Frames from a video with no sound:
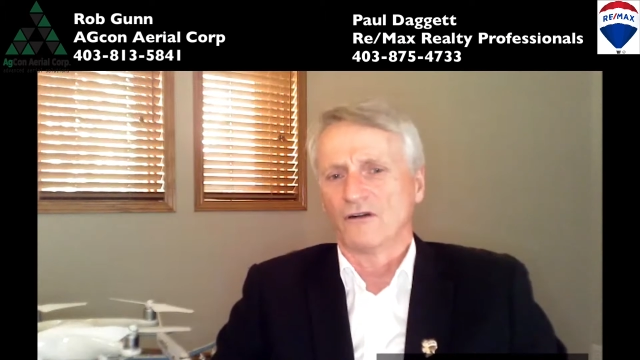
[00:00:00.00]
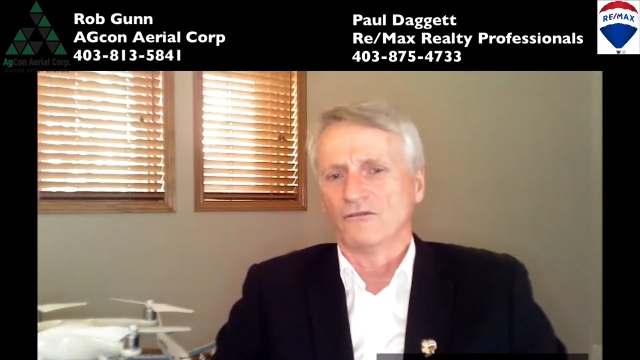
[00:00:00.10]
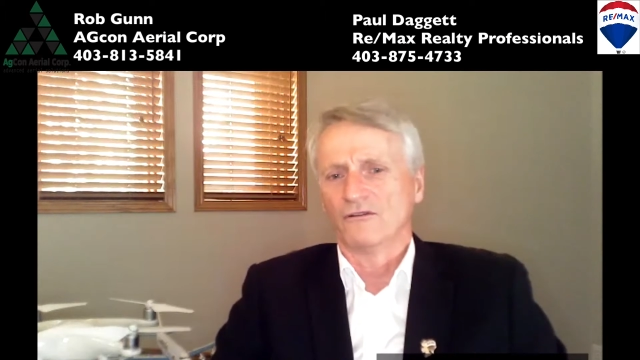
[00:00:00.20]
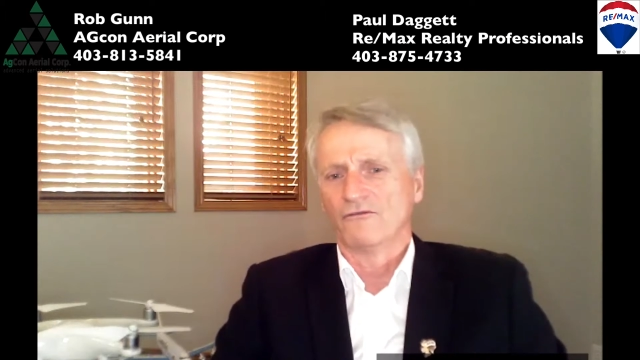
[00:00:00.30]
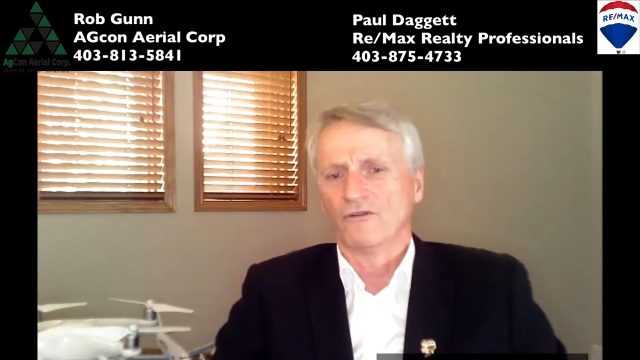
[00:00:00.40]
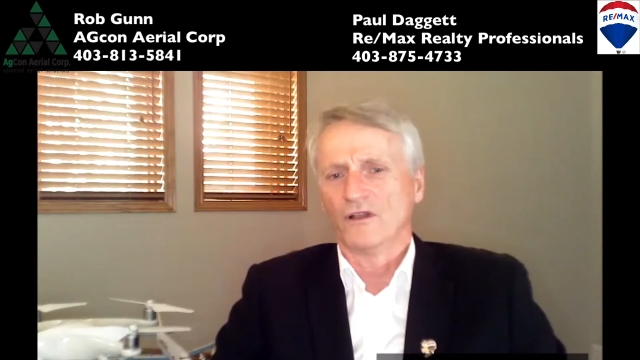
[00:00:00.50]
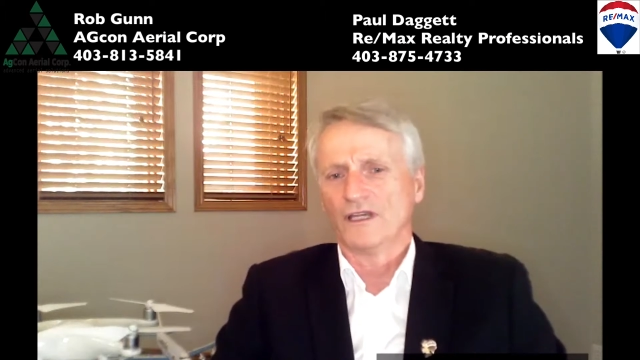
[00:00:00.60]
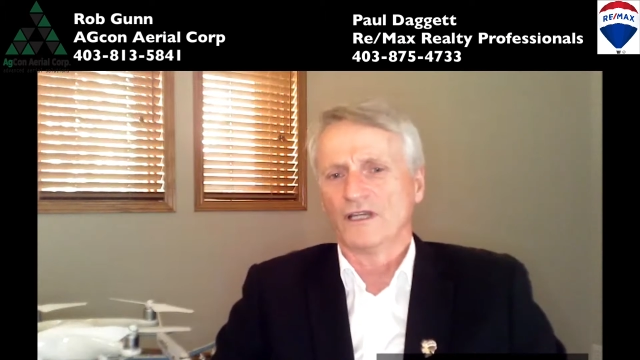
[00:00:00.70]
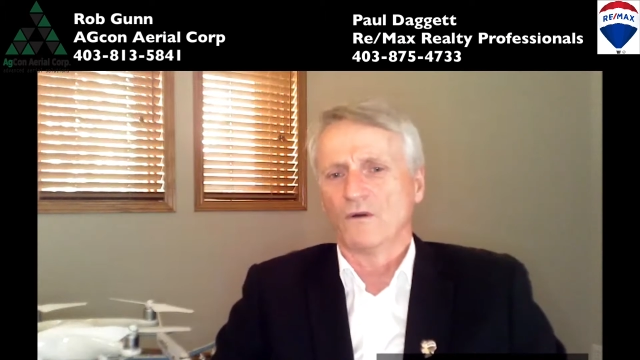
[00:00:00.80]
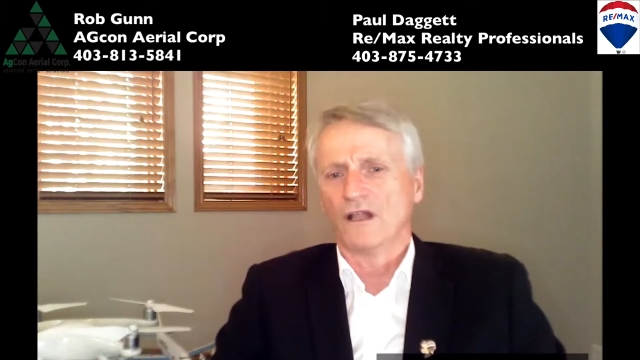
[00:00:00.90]
fully
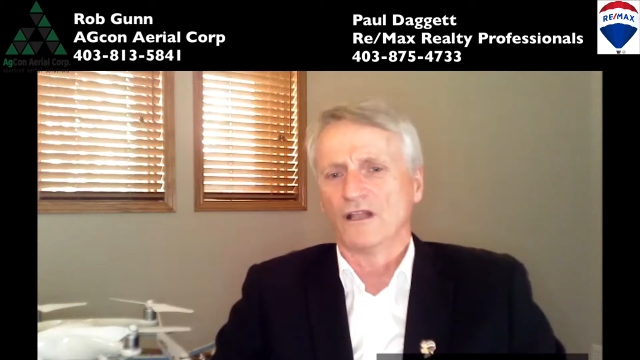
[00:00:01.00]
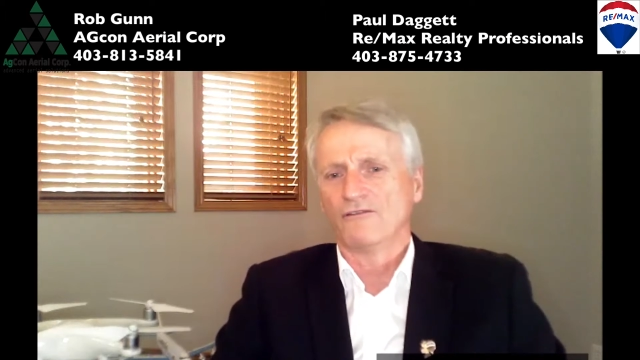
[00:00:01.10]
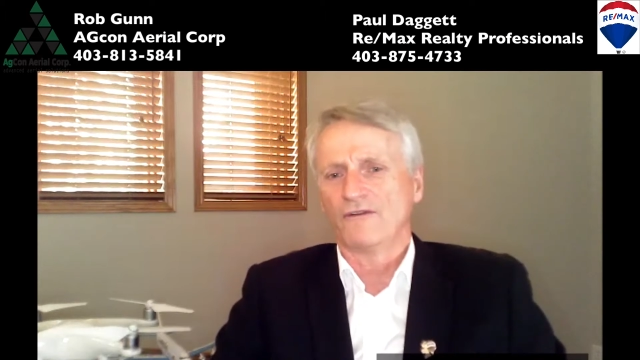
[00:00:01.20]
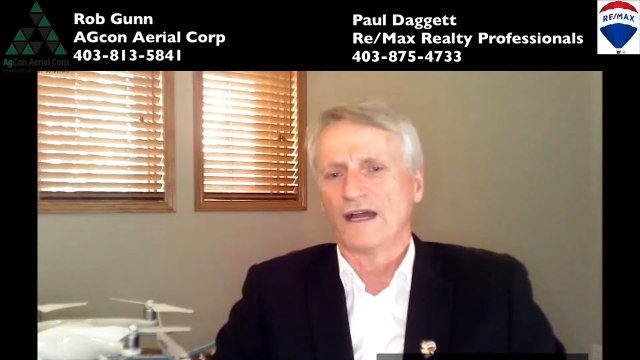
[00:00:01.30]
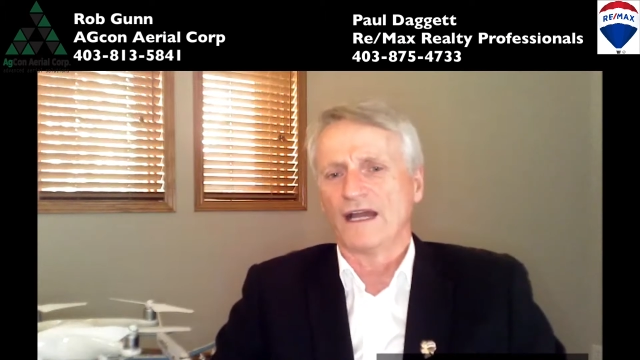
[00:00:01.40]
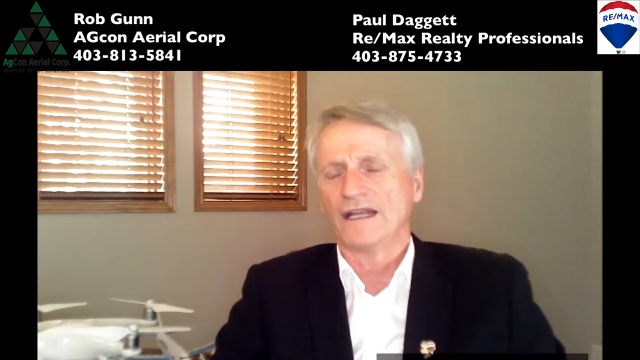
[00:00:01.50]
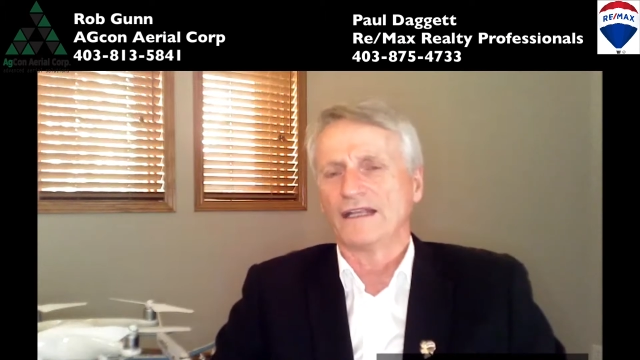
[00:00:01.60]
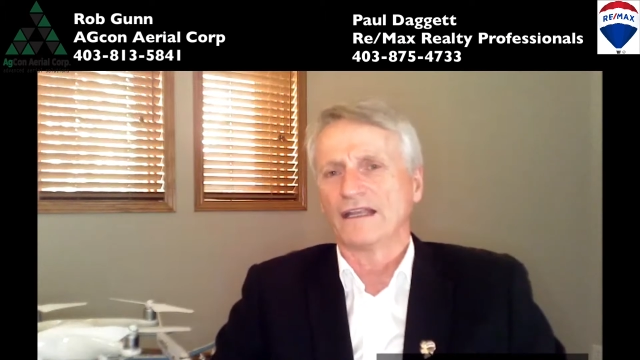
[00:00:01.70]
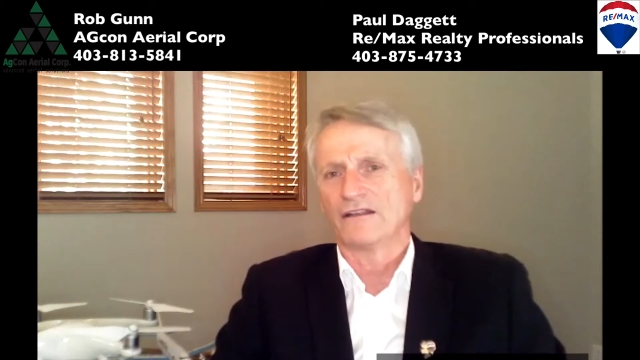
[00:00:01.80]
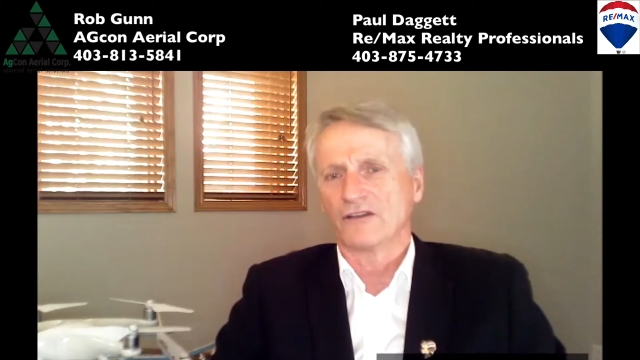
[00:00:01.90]
qualified
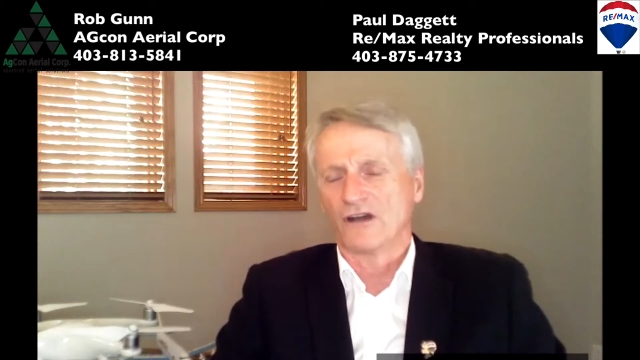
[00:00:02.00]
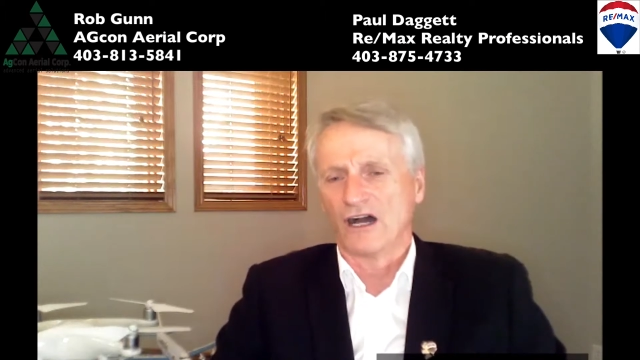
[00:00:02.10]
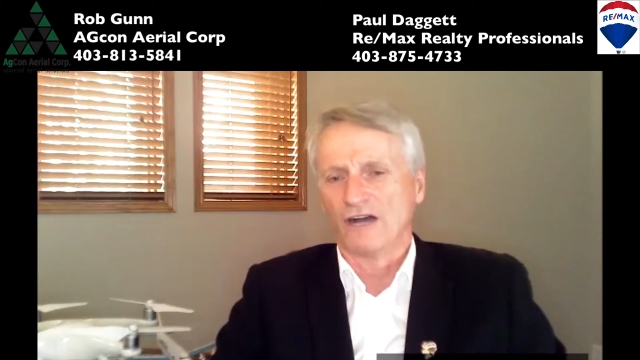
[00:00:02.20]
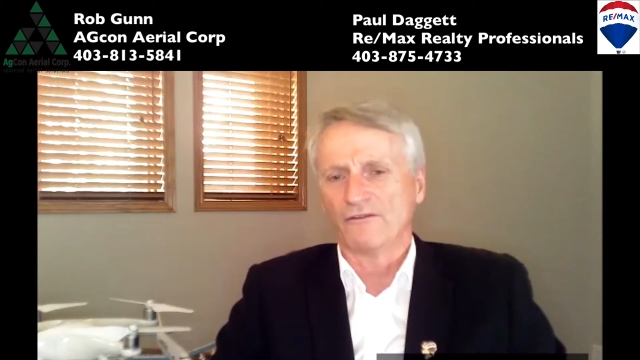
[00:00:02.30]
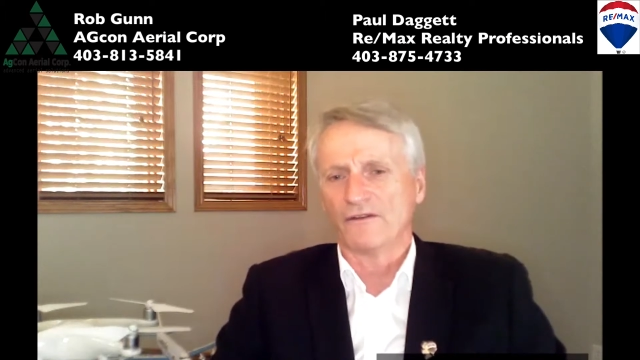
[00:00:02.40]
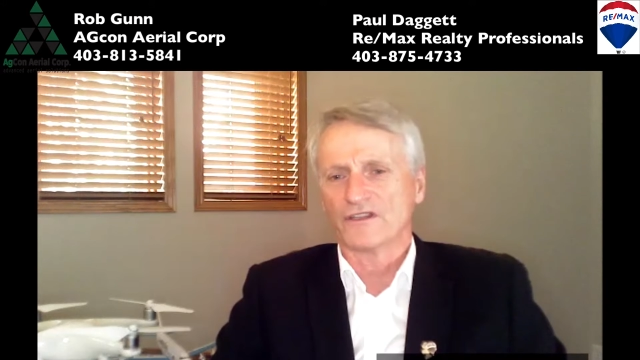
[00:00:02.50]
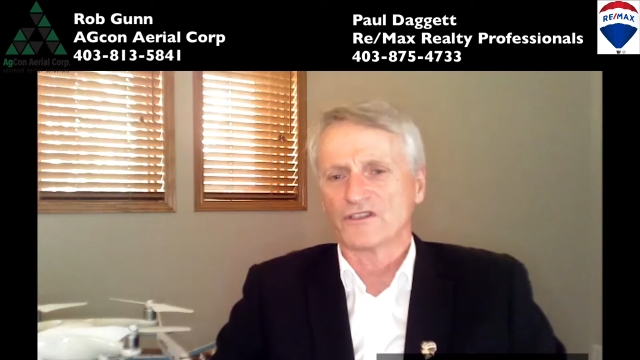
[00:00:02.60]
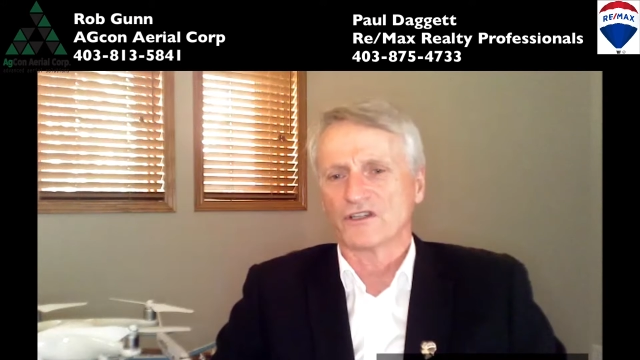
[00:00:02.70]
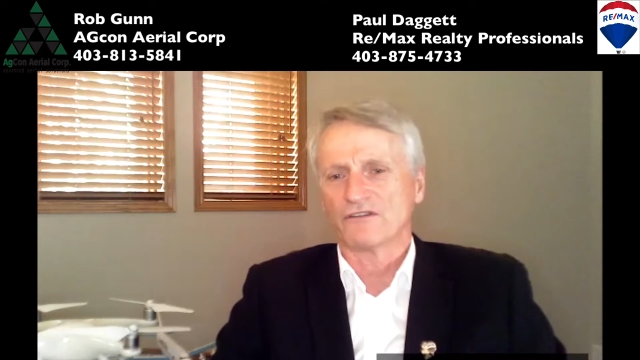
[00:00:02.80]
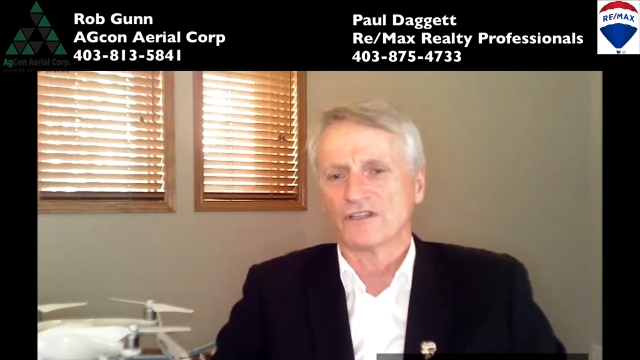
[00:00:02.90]
to offer this
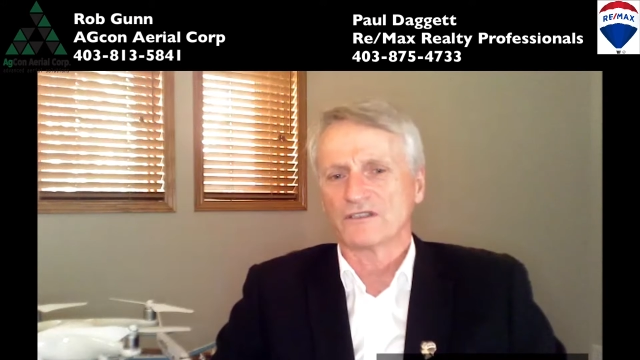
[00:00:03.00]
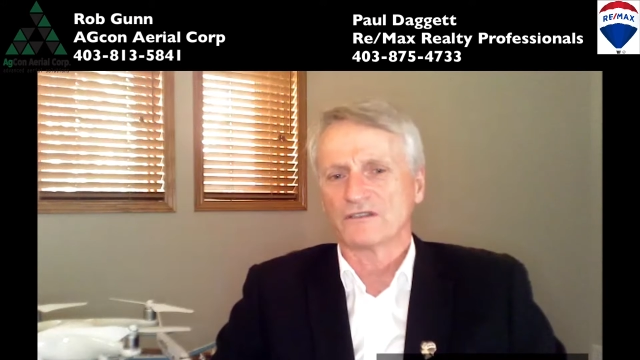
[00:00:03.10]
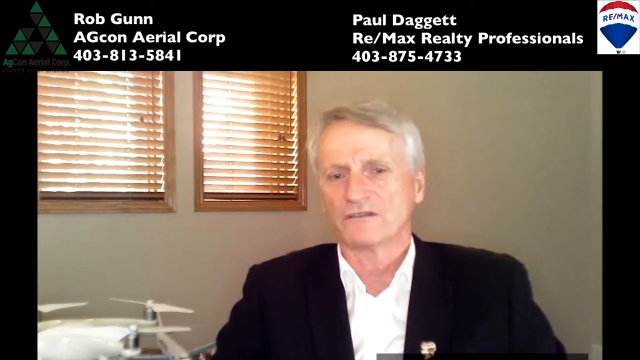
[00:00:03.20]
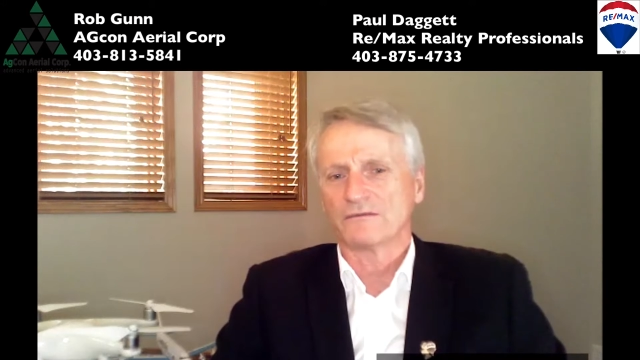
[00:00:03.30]
service,